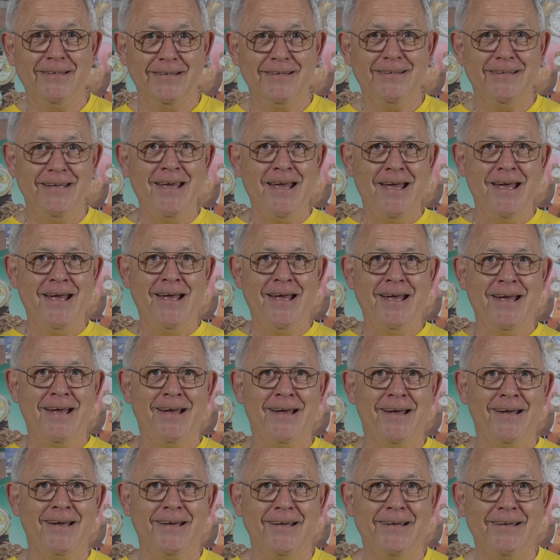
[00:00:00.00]

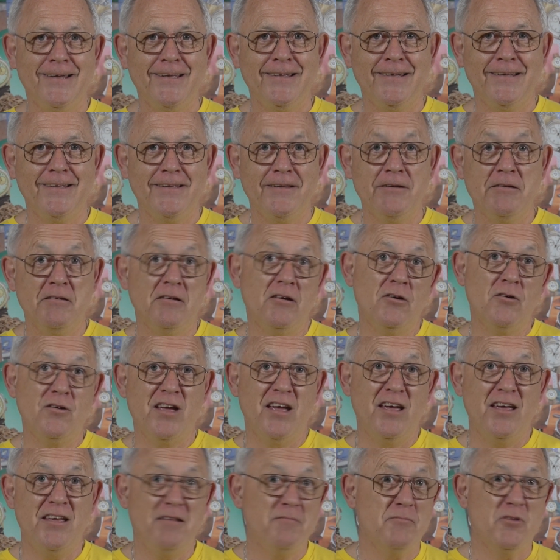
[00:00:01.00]
Yeah.
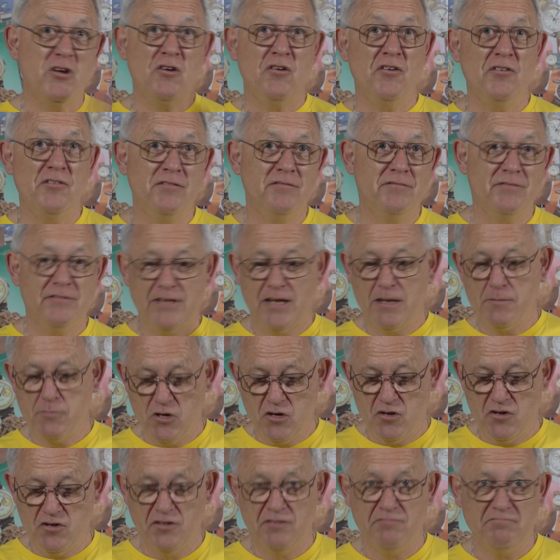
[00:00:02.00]
Okay, I'm gone. I'm
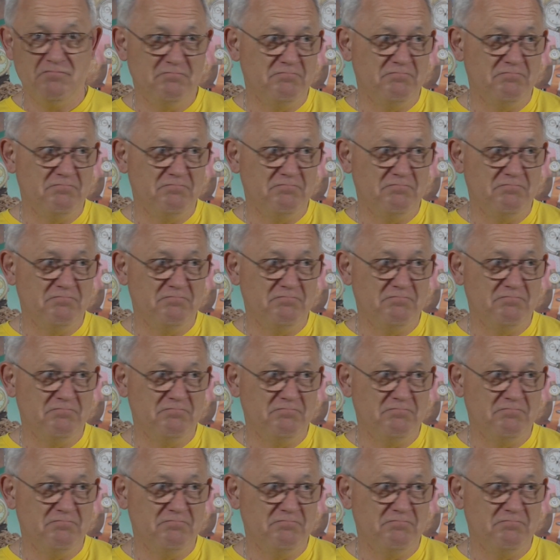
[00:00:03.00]
gone.